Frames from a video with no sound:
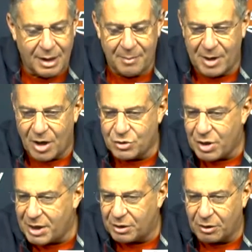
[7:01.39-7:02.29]
I mean, our
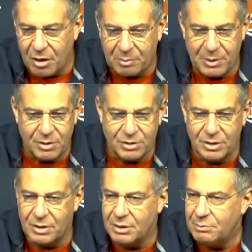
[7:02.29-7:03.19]
trainer, Clark Pearson,
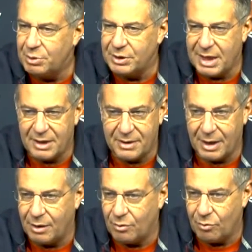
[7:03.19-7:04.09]
put that
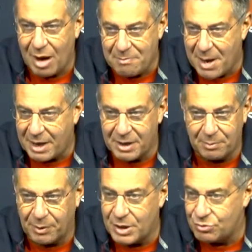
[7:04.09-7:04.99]
thing right back into
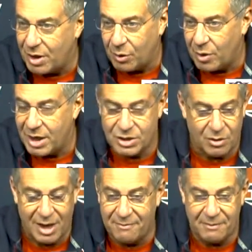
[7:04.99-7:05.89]
place right away, so
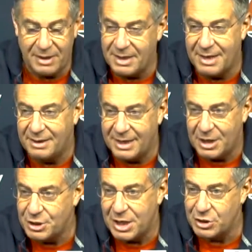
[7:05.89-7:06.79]
Anthony didn't get a
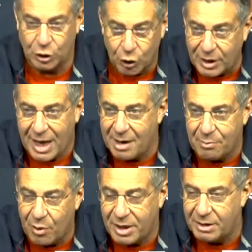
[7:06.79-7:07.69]
chance to look at it
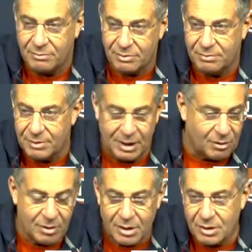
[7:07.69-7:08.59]
pointing, you know,
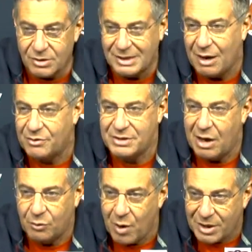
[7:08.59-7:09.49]

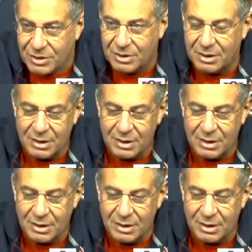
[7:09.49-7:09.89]
south-southwest.